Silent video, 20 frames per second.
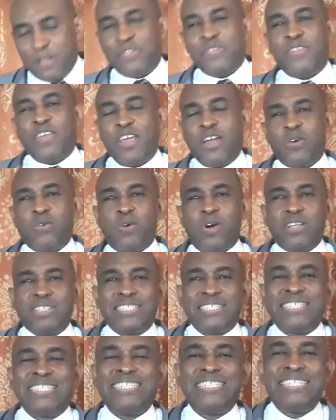but there
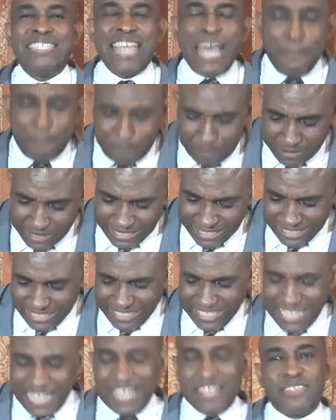was
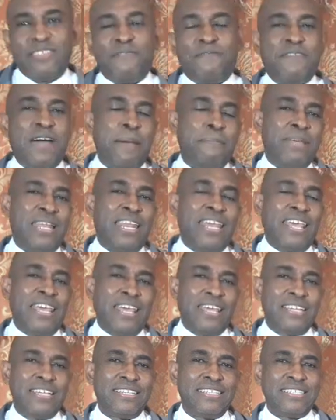debt in the
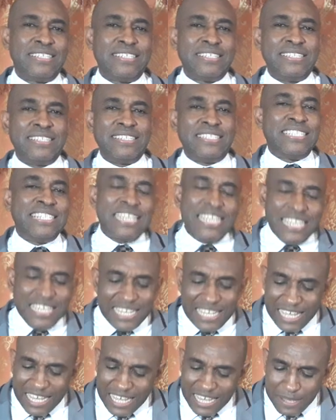family.
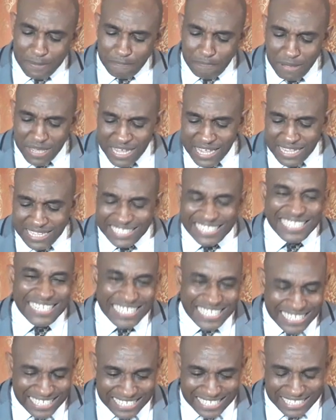
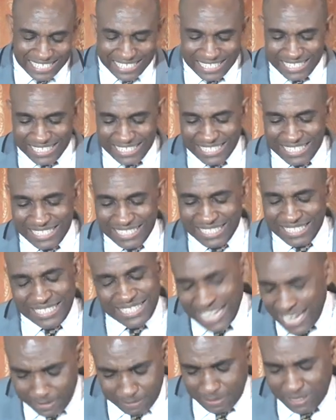D-E-B-T.
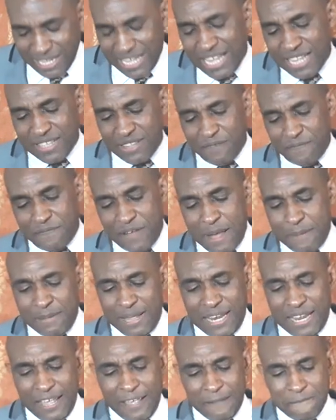Debt in the
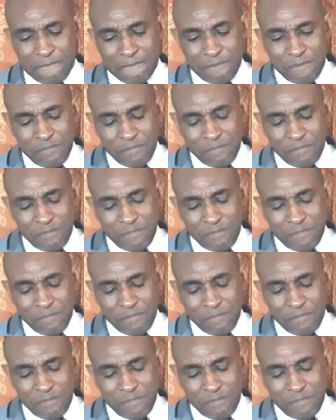family.